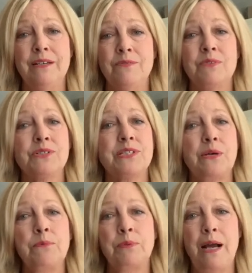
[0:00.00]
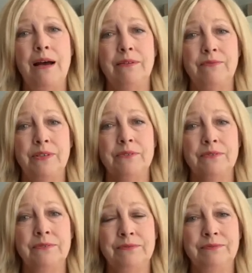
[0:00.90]
We're so proud of you
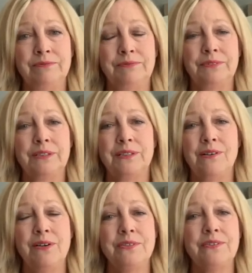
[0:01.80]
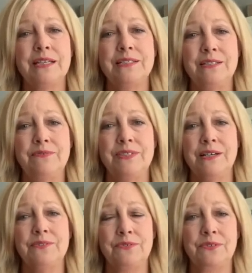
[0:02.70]
for all the things you've
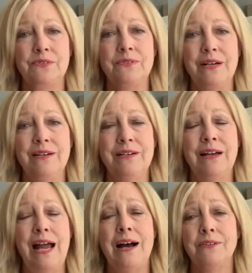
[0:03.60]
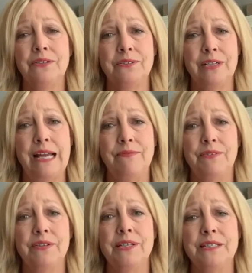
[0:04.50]
done throughout your life,
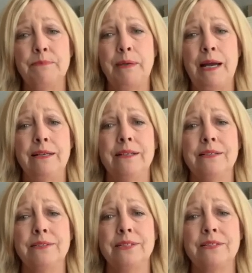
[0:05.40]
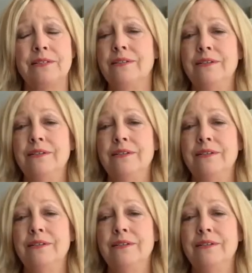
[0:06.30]
your independence,